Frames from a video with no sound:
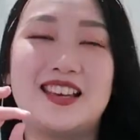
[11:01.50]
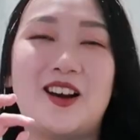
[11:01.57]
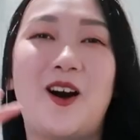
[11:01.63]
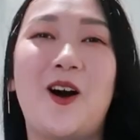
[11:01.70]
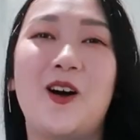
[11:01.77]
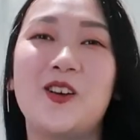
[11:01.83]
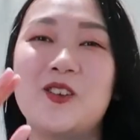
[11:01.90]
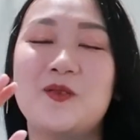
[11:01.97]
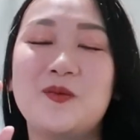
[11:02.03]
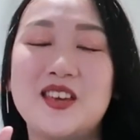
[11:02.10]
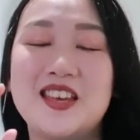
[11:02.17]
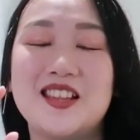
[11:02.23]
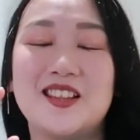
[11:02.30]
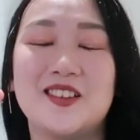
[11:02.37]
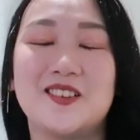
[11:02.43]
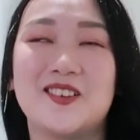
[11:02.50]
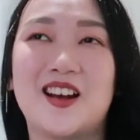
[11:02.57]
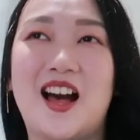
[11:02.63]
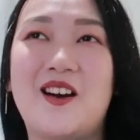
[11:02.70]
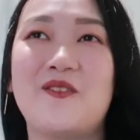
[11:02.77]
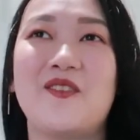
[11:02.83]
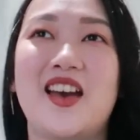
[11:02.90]
He called me to
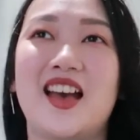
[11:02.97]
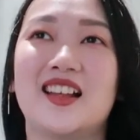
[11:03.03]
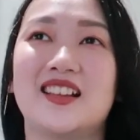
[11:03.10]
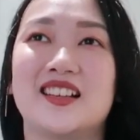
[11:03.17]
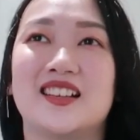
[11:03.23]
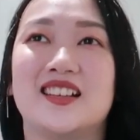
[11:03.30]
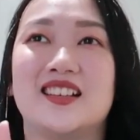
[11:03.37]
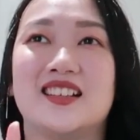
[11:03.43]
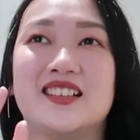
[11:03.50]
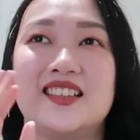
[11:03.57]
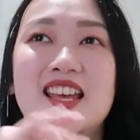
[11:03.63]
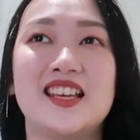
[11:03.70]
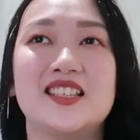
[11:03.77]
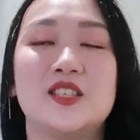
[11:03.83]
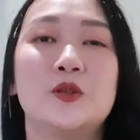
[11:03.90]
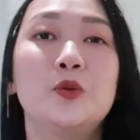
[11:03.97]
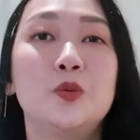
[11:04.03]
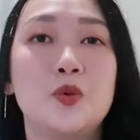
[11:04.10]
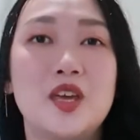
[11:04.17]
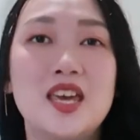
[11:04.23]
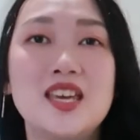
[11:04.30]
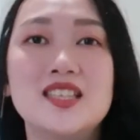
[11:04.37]
come back the next 2
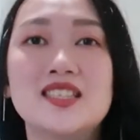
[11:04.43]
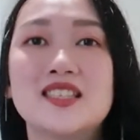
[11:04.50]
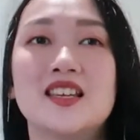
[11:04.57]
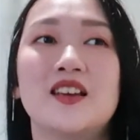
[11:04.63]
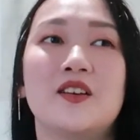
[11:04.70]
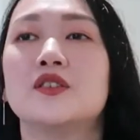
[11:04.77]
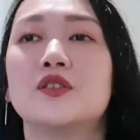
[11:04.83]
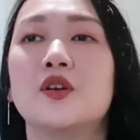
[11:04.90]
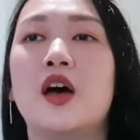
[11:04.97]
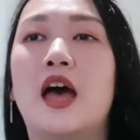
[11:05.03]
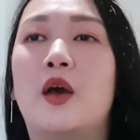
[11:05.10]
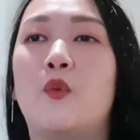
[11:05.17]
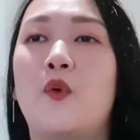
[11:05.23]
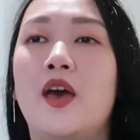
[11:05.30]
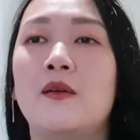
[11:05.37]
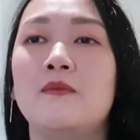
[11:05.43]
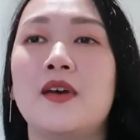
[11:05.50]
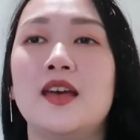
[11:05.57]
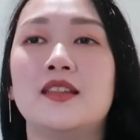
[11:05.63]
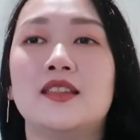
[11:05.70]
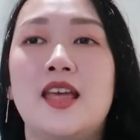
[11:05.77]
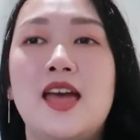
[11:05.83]
weeks, so I went
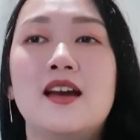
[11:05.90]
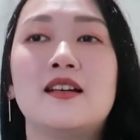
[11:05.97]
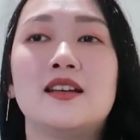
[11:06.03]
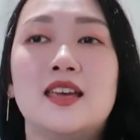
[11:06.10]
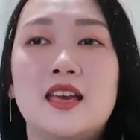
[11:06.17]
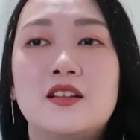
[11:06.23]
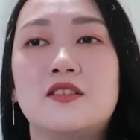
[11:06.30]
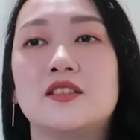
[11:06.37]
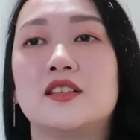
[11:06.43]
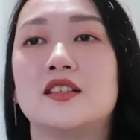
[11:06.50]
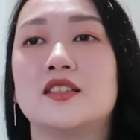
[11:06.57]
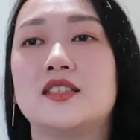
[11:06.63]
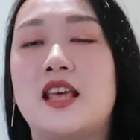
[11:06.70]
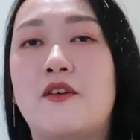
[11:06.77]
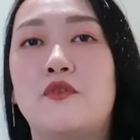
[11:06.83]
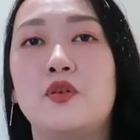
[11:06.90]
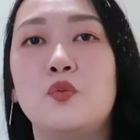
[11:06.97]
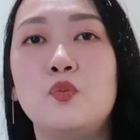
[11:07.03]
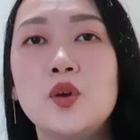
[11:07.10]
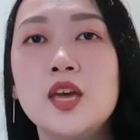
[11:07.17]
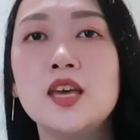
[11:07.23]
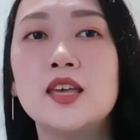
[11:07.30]
back there again on the
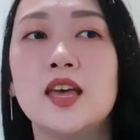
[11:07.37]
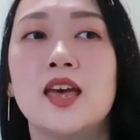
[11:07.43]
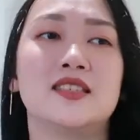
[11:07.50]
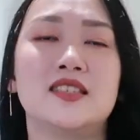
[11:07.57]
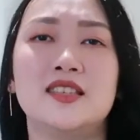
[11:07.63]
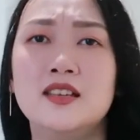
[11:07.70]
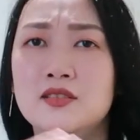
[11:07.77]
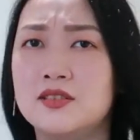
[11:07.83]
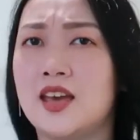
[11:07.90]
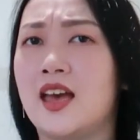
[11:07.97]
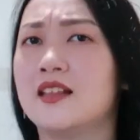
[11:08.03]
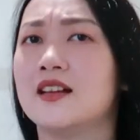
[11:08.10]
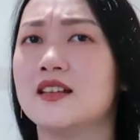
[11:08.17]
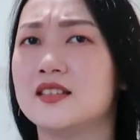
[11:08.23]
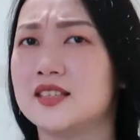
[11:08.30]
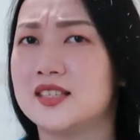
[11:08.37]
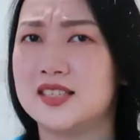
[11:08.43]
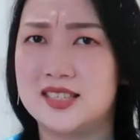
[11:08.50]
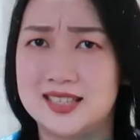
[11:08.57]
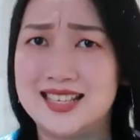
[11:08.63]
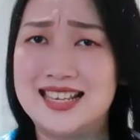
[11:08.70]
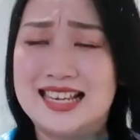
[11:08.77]
7th week. Still cannot
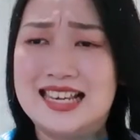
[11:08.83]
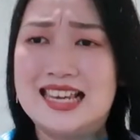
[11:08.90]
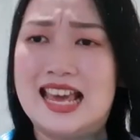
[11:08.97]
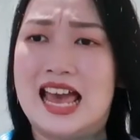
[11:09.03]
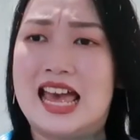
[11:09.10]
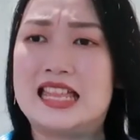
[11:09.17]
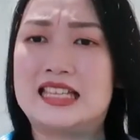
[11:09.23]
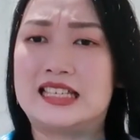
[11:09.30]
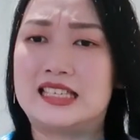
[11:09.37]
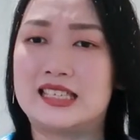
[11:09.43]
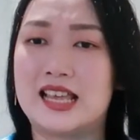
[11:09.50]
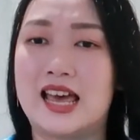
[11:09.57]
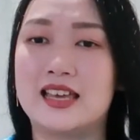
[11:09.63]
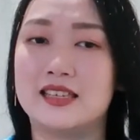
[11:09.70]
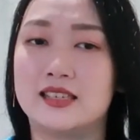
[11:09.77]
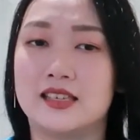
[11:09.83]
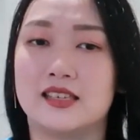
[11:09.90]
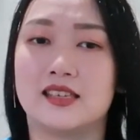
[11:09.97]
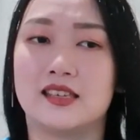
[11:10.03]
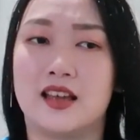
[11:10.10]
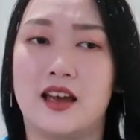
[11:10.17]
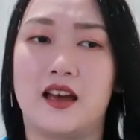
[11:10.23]
see, and the size
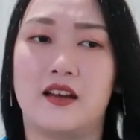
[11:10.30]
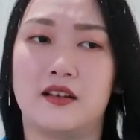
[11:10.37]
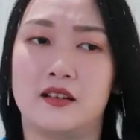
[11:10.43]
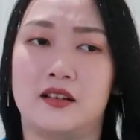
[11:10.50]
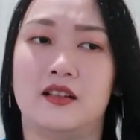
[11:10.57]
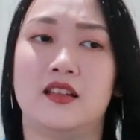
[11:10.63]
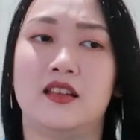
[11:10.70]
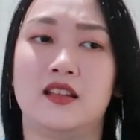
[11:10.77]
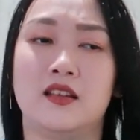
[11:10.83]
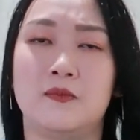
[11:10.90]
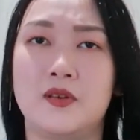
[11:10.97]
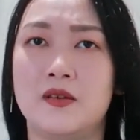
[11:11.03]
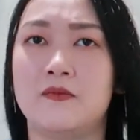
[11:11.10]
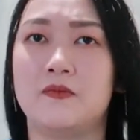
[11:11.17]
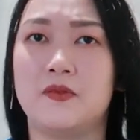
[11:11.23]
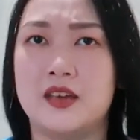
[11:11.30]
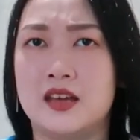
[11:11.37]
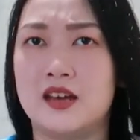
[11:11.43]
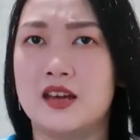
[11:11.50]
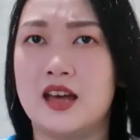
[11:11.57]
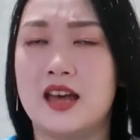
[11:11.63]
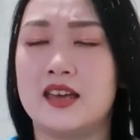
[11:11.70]
is a little bit
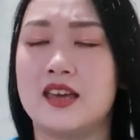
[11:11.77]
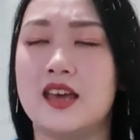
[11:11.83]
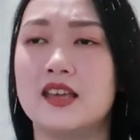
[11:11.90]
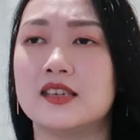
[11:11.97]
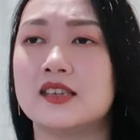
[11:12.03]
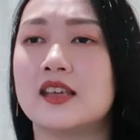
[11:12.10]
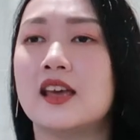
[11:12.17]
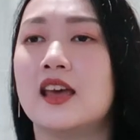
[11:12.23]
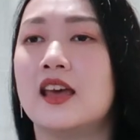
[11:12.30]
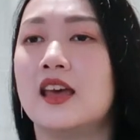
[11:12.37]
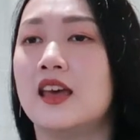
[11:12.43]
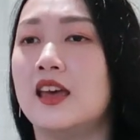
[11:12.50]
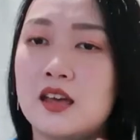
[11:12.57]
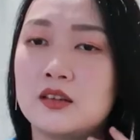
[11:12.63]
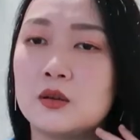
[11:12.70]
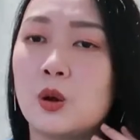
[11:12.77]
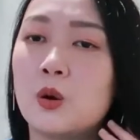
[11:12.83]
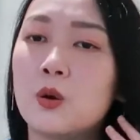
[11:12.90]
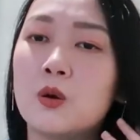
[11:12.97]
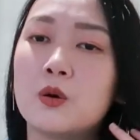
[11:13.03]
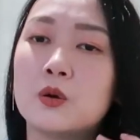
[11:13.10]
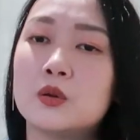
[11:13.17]
bigger, I guess. I
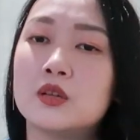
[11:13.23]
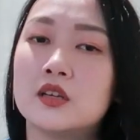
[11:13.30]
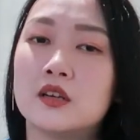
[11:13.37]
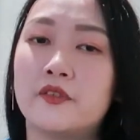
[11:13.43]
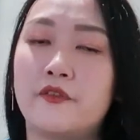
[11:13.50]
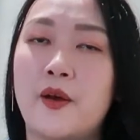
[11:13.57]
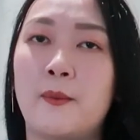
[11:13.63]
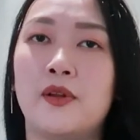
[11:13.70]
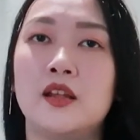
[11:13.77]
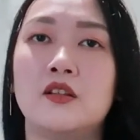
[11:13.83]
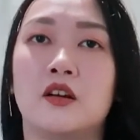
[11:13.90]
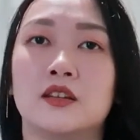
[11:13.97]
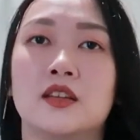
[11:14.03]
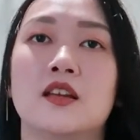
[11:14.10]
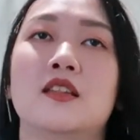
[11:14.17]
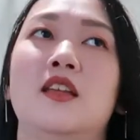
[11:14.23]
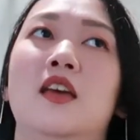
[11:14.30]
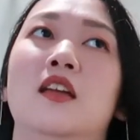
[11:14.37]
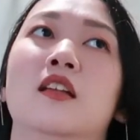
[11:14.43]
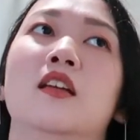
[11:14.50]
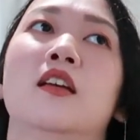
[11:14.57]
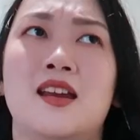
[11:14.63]
told the family doctor
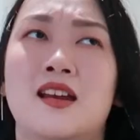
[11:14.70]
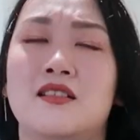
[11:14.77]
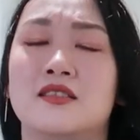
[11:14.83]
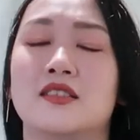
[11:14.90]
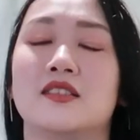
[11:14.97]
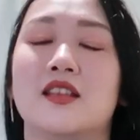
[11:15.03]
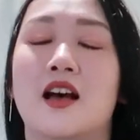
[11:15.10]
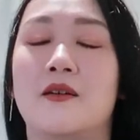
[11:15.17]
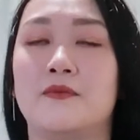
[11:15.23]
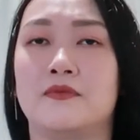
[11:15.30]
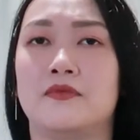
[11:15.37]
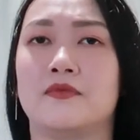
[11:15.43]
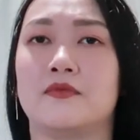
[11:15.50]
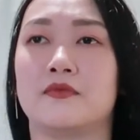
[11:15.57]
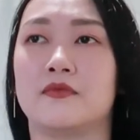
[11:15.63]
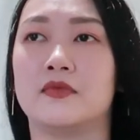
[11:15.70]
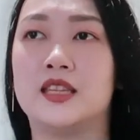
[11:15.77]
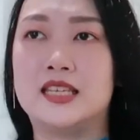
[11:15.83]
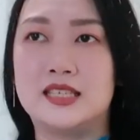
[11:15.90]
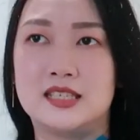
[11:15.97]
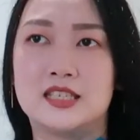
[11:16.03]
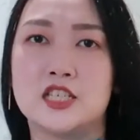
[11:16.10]
that there's some
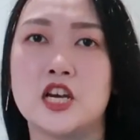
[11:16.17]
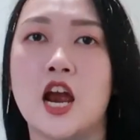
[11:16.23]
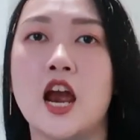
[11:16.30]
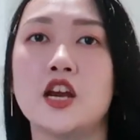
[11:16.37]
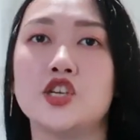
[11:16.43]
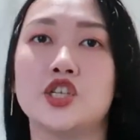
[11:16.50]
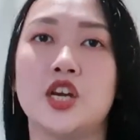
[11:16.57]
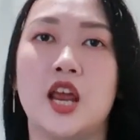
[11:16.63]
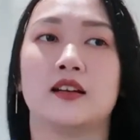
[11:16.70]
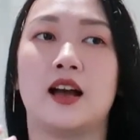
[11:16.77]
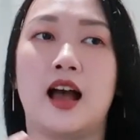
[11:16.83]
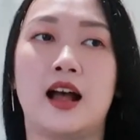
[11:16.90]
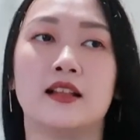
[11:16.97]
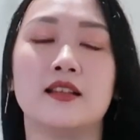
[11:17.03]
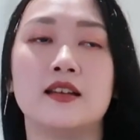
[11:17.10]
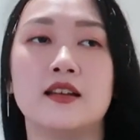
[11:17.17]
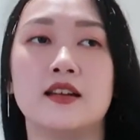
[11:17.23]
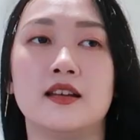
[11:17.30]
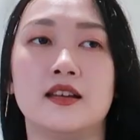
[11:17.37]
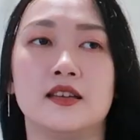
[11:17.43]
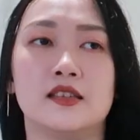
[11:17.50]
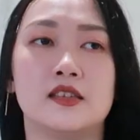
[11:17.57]
discharge. The
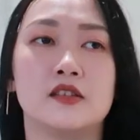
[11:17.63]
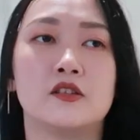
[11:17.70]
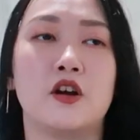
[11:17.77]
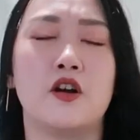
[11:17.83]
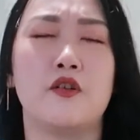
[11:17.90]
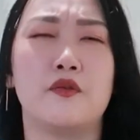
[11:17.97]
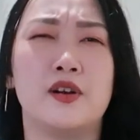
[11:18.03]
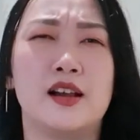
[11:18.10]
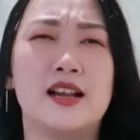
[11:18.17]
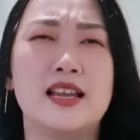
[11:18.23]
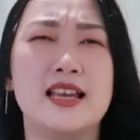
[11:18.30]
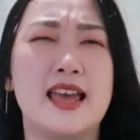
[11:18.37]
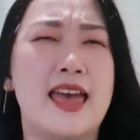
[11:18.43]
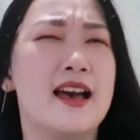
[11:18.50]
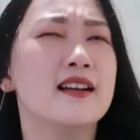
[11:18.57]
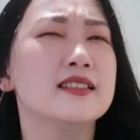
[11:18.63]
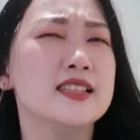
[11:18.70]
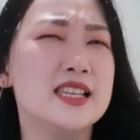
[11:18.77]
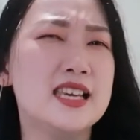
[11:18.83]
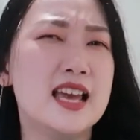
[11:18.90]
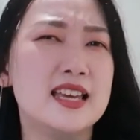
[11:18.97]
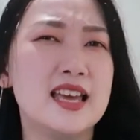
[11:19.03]
color is not really
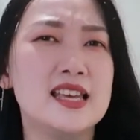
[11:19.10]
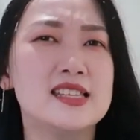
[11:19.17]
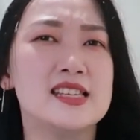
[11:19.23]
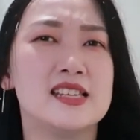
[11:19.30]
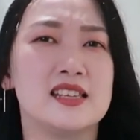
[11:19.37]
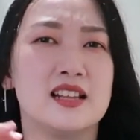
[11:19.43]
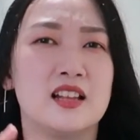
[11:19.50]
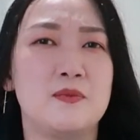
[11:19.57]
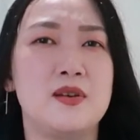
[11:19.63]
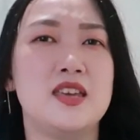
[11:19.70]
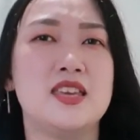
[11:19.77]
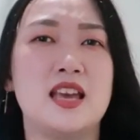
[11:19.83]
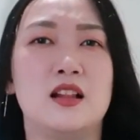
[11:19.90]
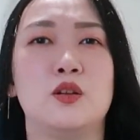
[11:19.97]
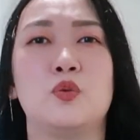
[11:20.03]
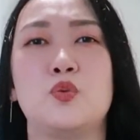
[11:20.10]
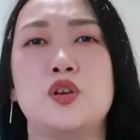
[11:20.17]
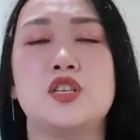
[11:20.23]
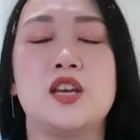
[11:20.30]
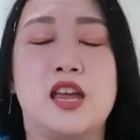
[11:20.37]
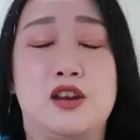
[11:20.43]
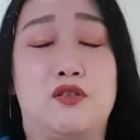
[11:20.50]
healthy, I guess. It's a little bit
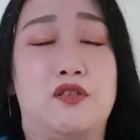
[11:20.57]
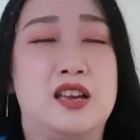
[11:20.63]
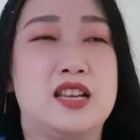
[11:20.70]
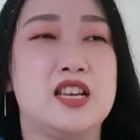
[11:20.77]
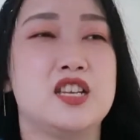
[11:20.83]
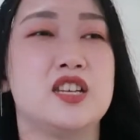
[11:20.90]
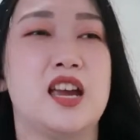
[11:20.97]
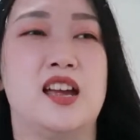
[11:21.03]
yellowish and greenish.